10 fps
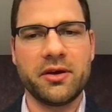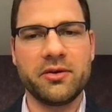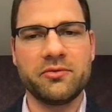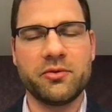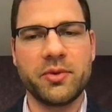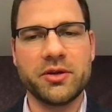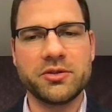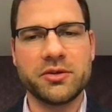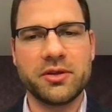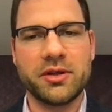
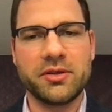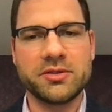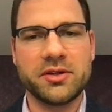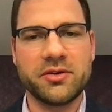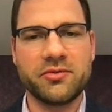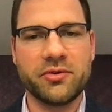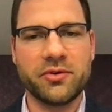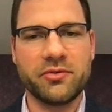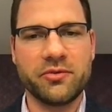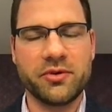information that is there
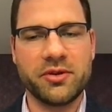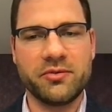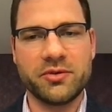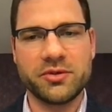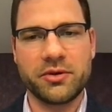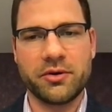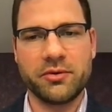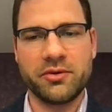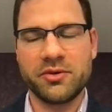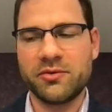for
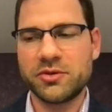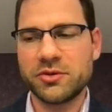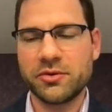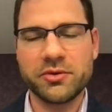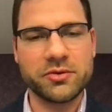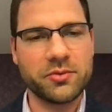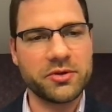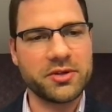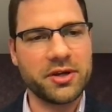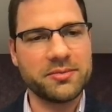individual tumor
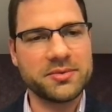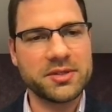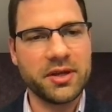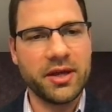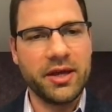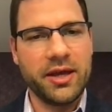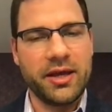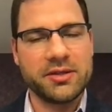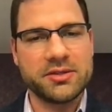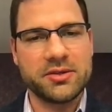types.
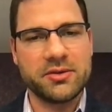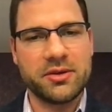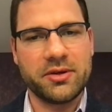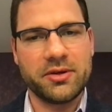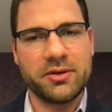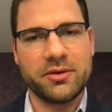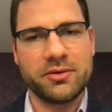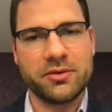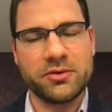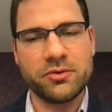And so
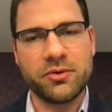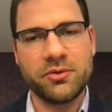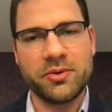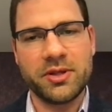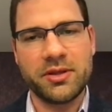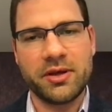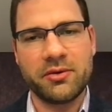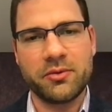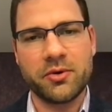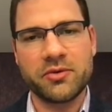the tool within
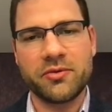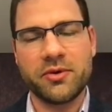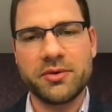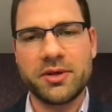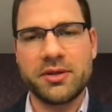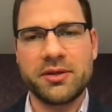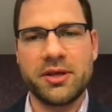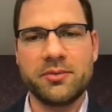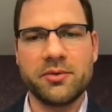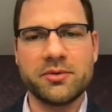our workflow that
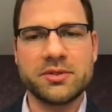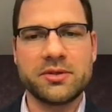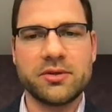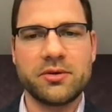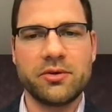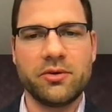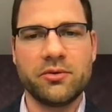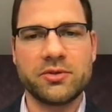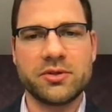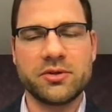enables
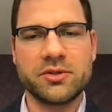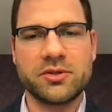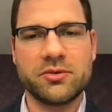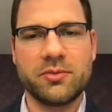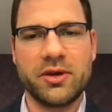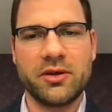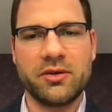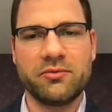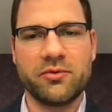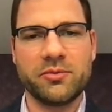users to make
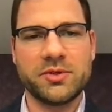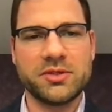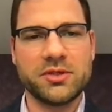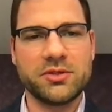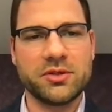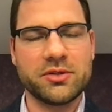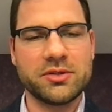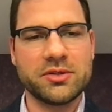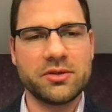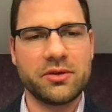informed
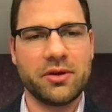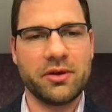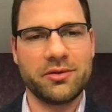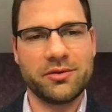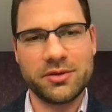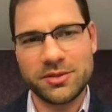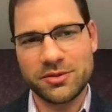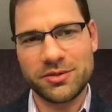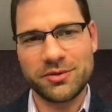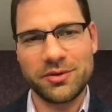decisions, the
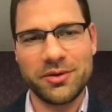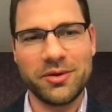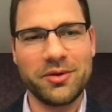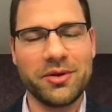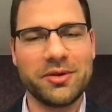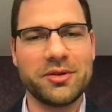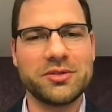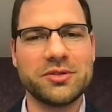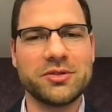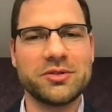
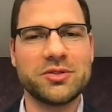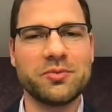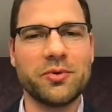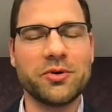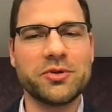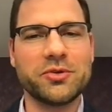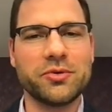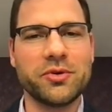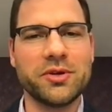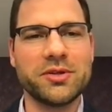decision support
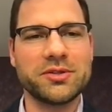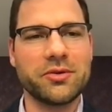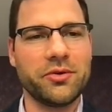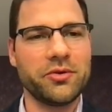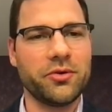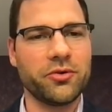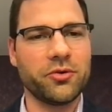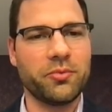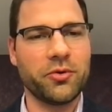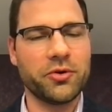tool, is called
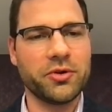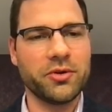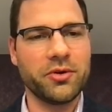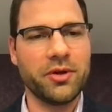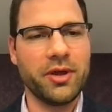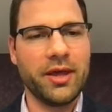OncoPortal.